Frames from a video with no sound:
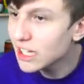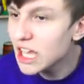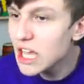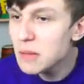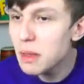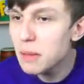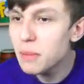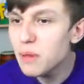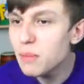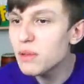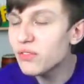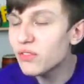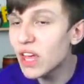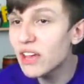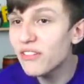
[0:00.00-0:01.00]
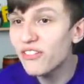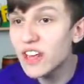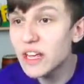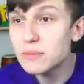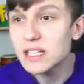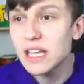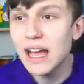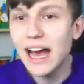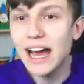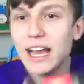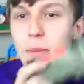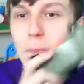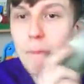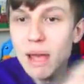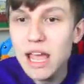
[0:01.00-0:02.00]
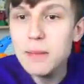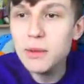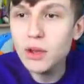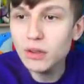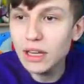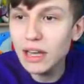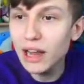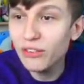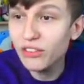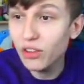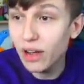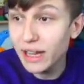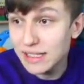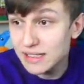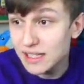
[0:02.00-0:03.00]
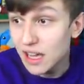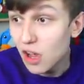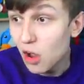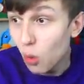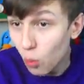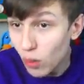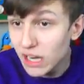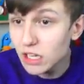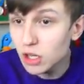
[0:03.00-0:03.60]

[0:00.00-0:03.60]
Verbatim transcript: to keep it B B V A themed. And then maybe on the left side, we'll